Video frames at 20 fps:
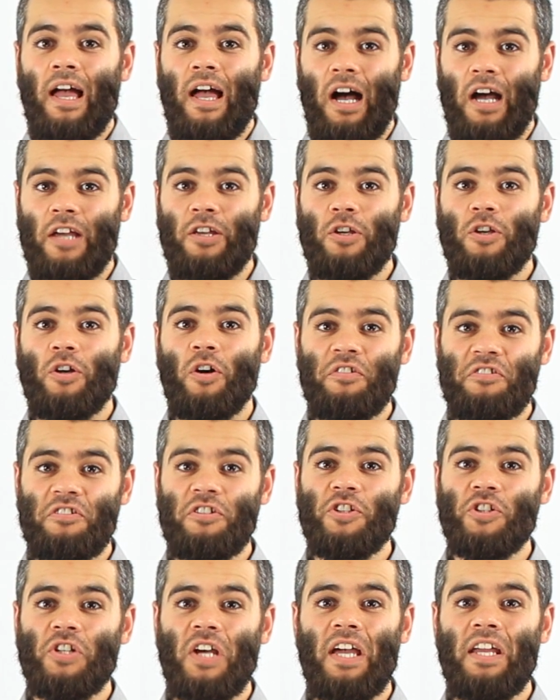Are you
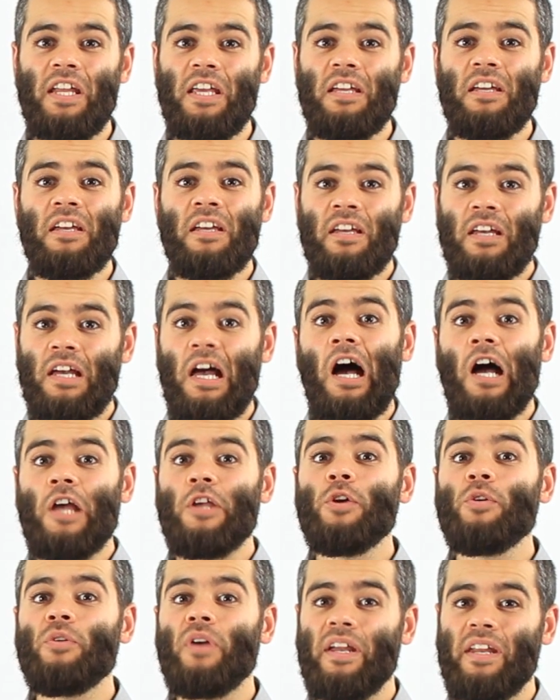concentrating? Are
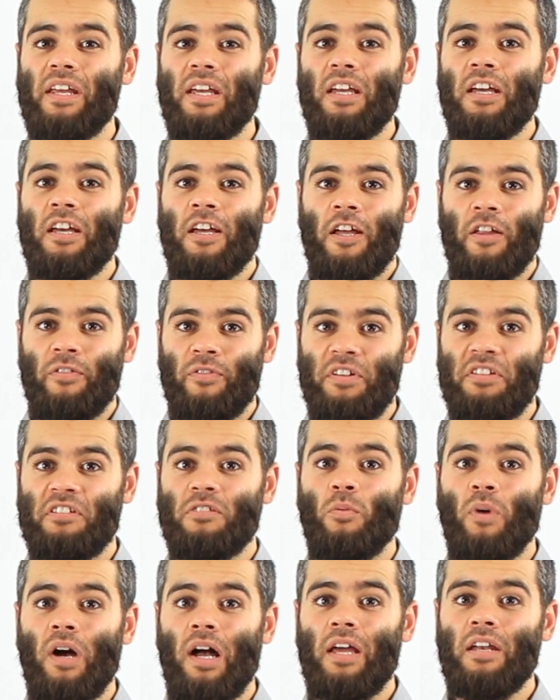you ready?
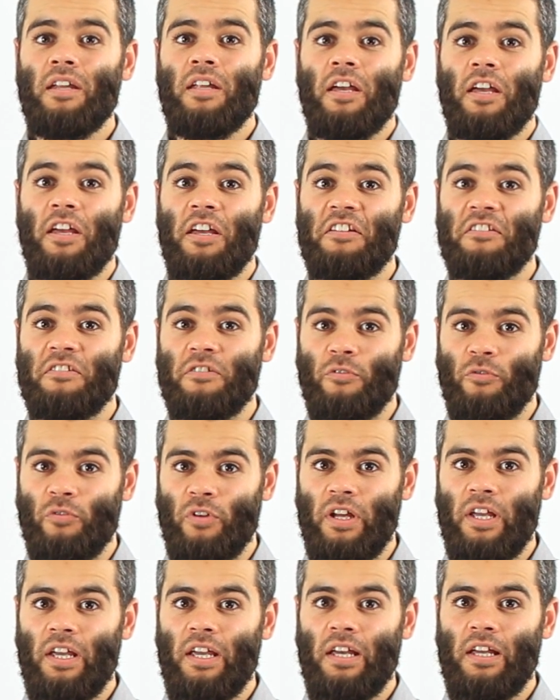This one is
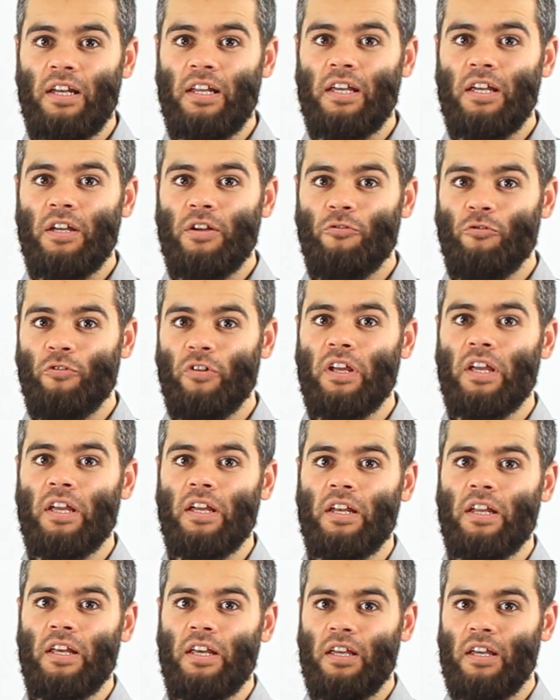really,
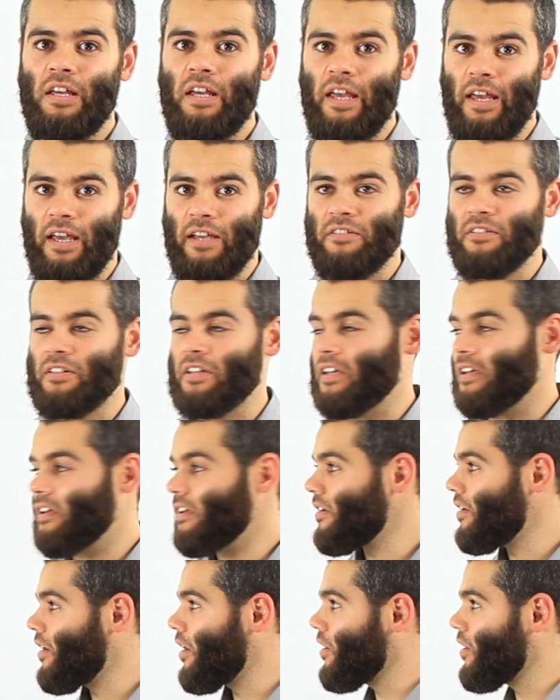really hectic.